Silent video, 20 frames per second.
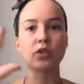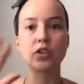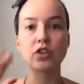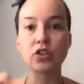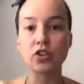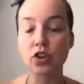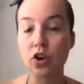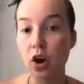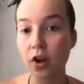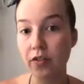
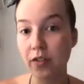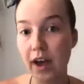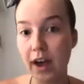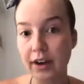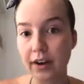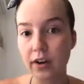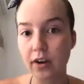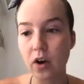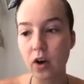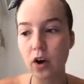It's not that
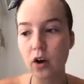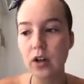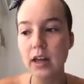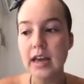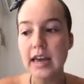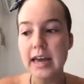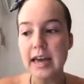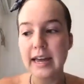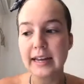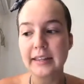at all.
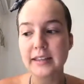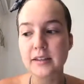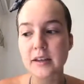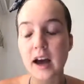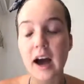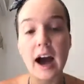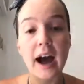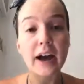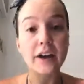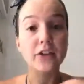It's
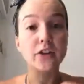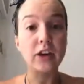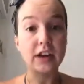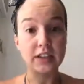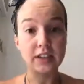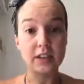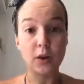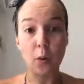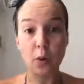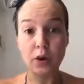
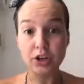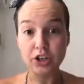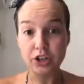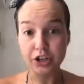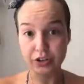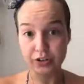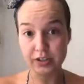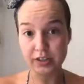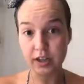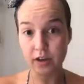going to
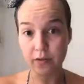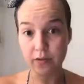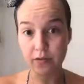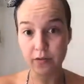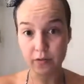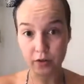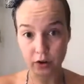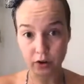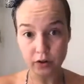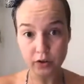yourself
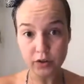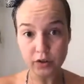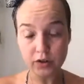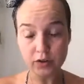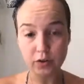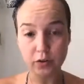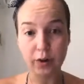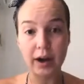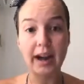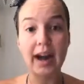first,
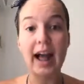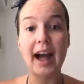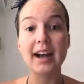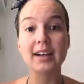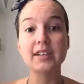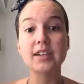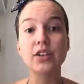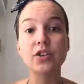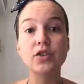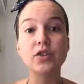right?
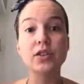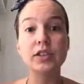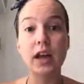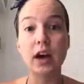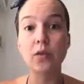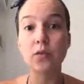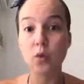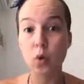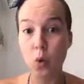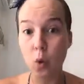Asking
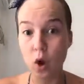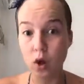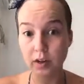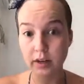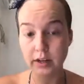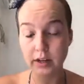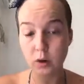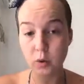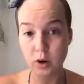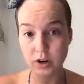yourself
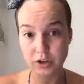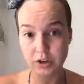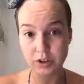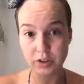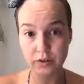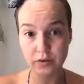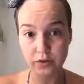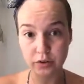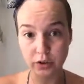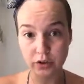quality
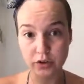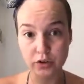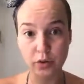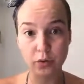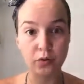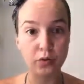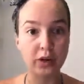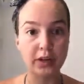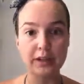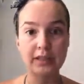questions first. So
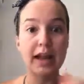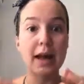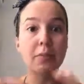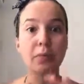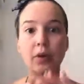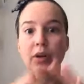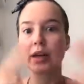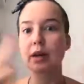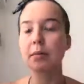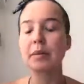for
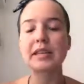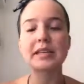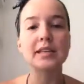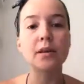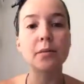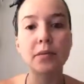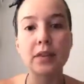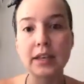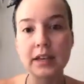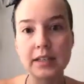example, it can be
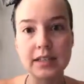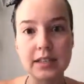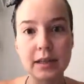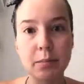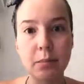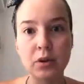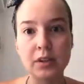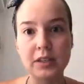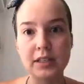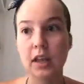something as
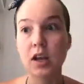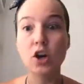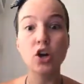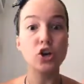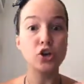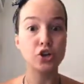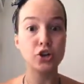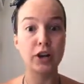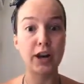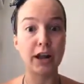simple as,
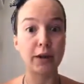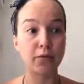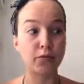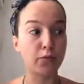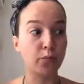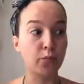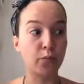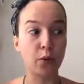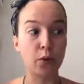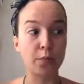should I
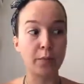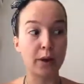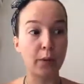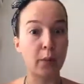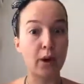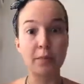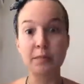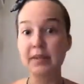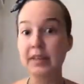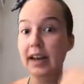put my
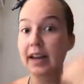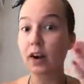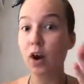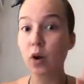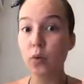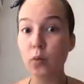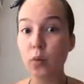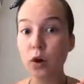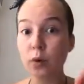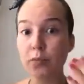website
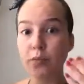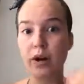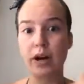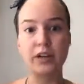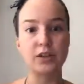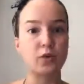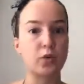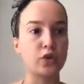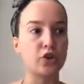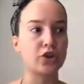on
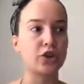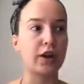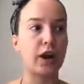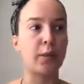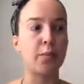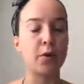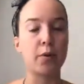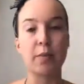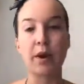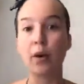WordPress or should I
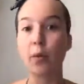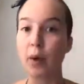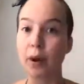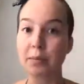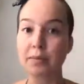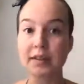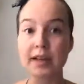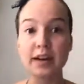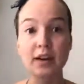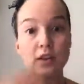put my
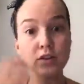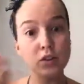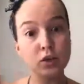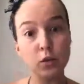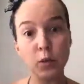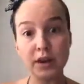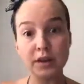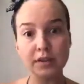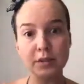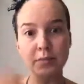website on
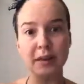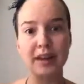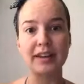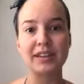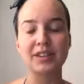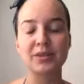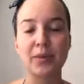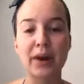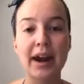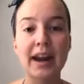
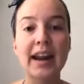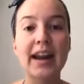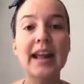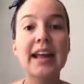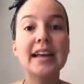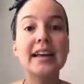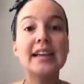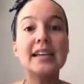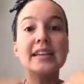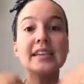Squarespace, right?
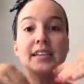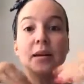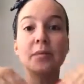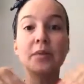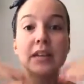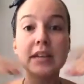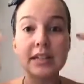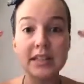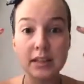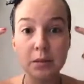
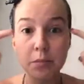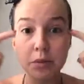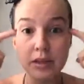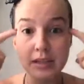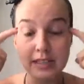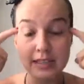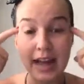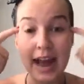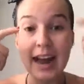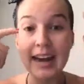Something as simple
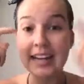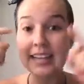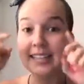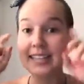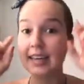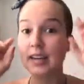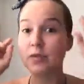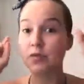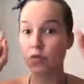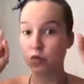as that,
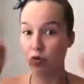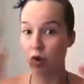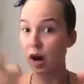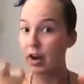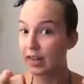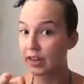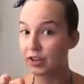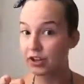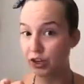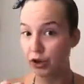instead of
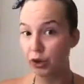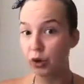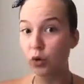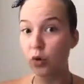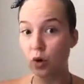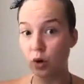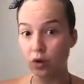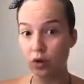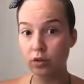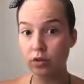running to
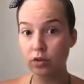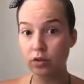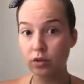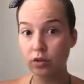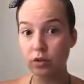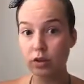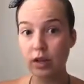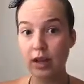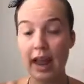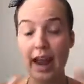Google
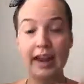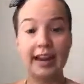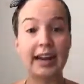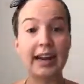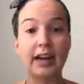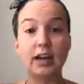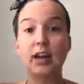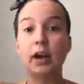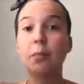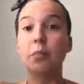and
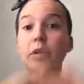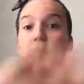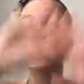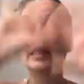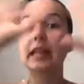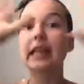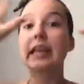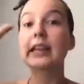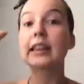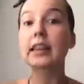getting
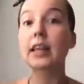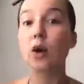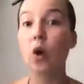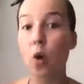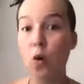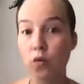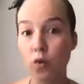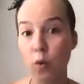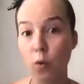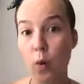completely
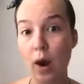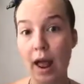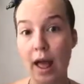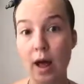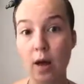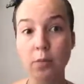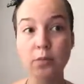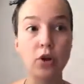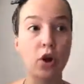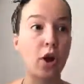
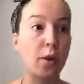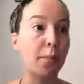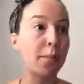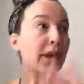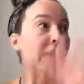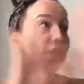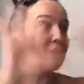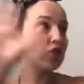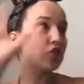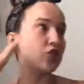overwhelmed on
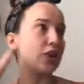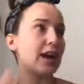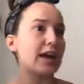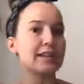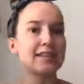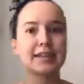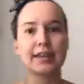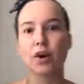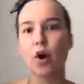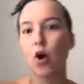
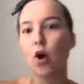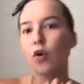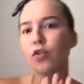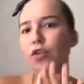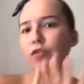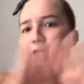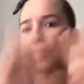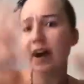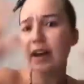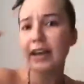Pinterest and all the
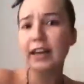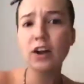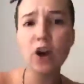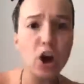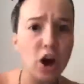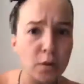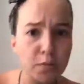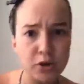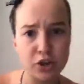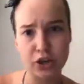fucking
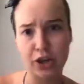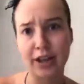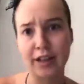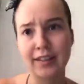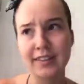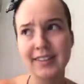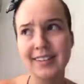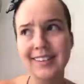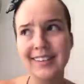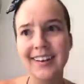
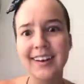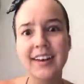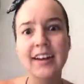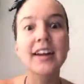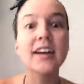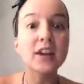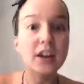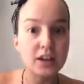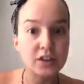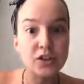options,
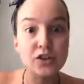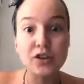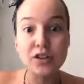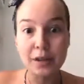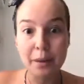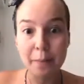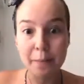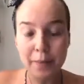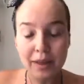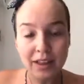because there's
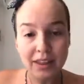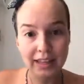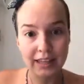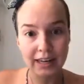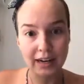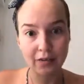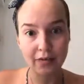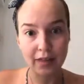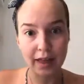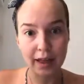a million
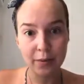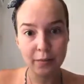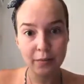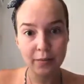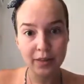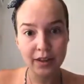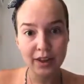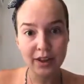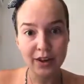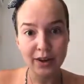of
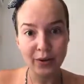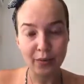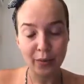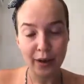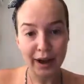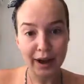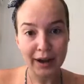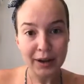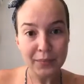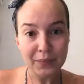them,
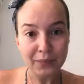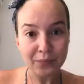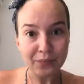right?